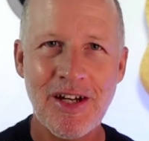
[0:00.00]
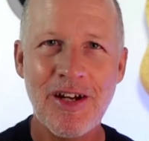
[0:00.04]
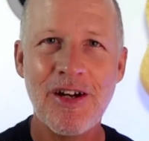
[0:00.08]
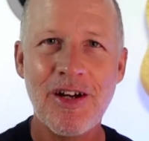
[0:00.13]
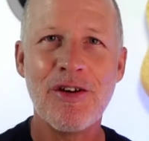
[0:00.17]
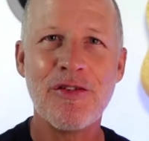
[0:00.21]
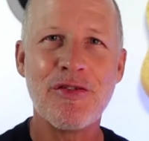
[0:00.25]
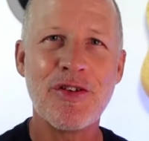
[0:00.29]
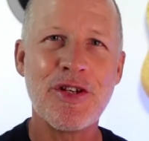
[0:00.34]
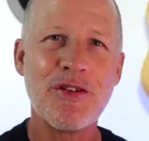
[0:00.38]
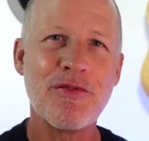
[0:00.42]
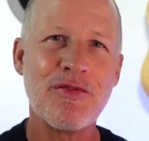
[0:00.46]
of
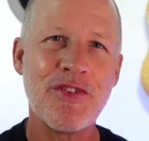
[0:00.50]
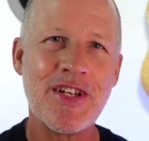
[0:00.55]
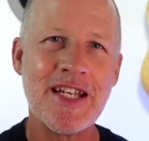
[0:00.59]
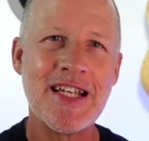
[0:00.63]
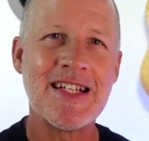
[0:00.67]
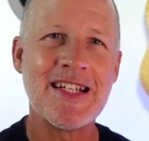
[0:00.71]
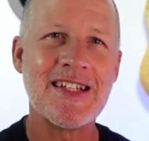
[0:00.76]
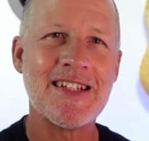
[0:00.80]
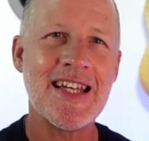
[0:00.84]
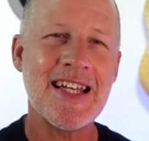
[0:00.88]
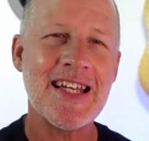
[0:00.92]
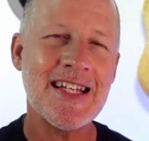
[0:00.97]
conveying
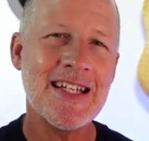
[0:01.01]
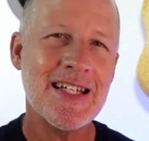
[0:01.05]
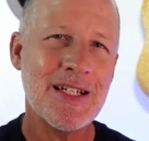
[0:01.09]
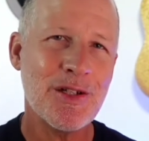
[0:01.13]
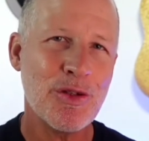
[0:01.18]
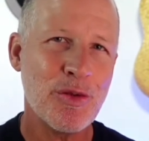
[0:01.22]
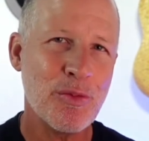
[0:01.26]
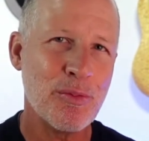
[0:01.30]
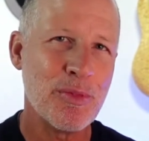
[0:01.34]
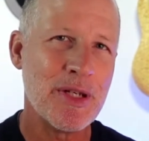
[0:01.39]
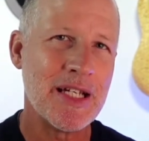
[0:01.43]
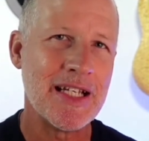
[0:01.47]
technical
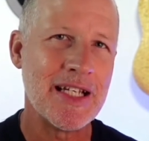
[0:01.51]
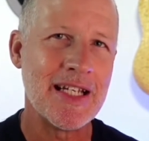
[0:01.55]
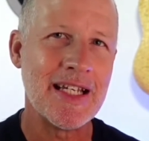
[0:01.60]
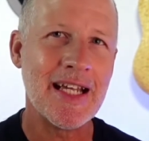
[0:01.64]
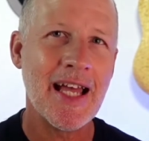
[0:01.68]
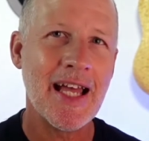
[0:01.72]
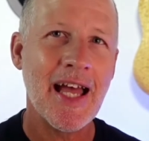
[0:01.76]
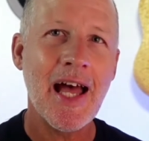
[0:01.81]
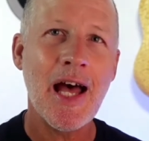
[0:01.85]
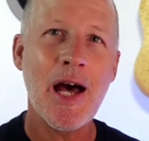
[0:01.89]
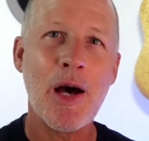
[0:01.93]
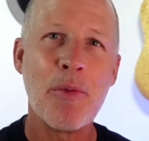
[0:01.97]
meaning
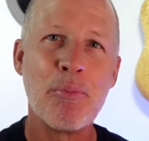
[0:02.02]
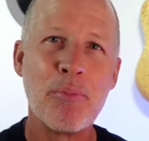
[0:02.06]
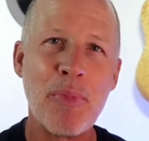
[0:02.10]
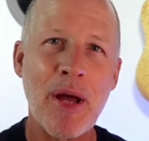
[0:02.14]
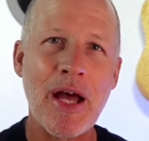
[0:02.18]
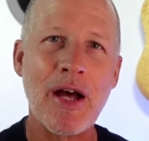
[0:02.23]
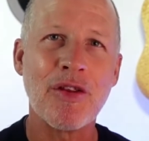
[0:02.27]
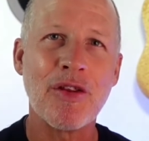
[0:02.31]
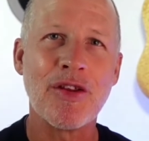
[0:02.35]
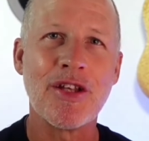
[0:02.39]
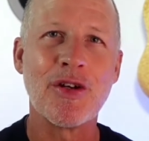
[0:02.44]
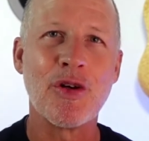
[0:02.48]

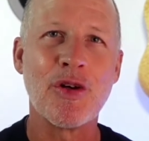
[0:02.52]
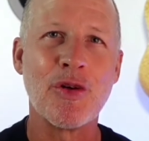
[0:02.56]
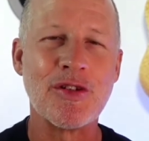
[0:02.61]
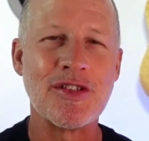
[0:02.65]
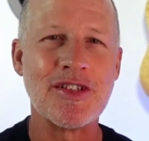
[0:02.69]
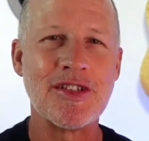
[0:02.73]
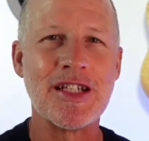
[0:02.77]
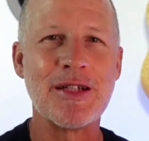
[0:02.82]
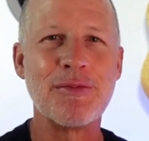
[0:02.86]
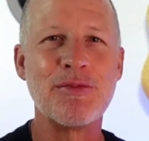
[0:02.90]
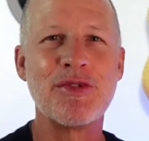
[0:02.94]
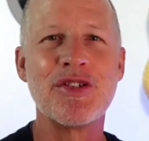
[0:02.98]
about the
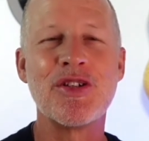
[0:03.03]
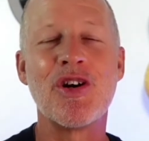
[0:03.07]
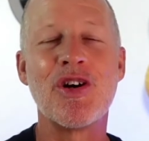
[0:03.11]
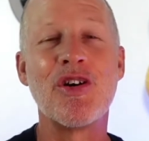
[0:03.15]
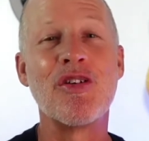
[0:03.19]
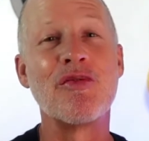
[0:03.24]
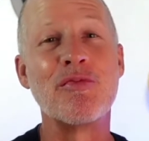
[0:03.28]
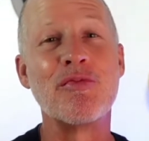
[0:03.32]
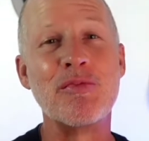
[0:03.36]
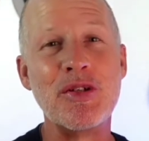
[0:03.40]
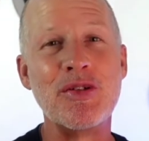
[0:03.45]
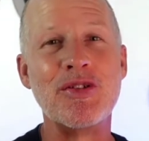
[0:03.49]
concepts
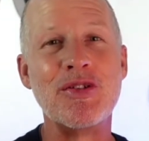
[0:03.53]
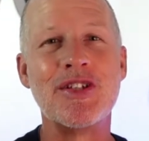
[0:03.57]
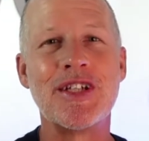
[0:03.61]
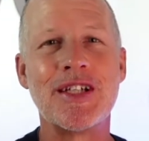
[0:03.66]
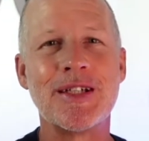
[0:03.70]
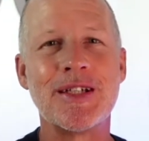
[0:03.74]
of music.